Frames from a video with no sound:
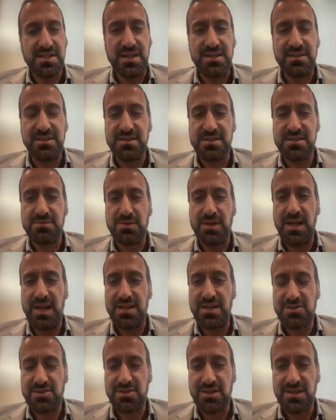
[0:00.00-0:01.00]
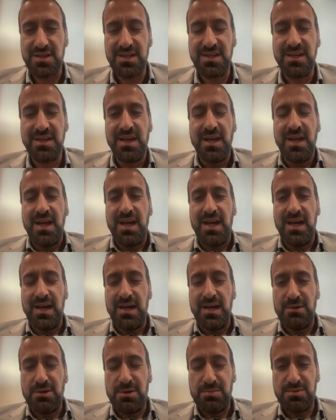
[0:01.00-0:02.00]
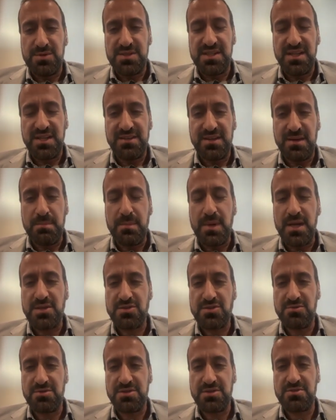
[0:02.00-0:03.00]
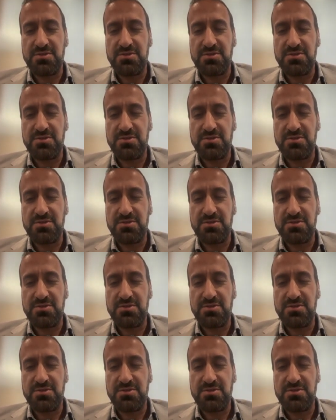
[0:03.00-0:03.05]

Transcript: And this will actually represent a major